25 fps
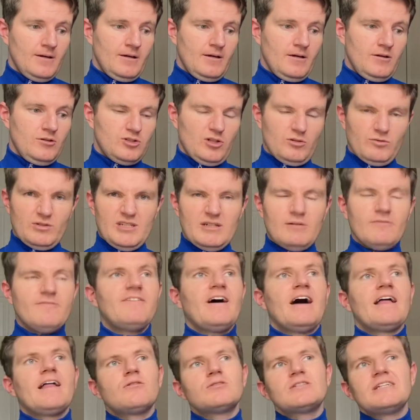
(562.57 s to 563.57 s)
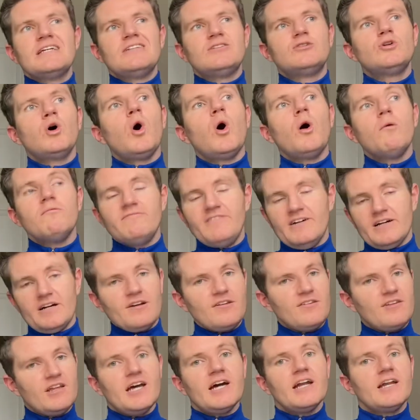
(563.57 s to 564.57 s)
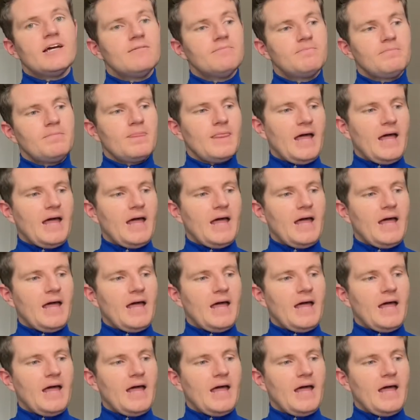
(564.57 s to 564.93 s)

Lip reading: So I'll say top figure 30.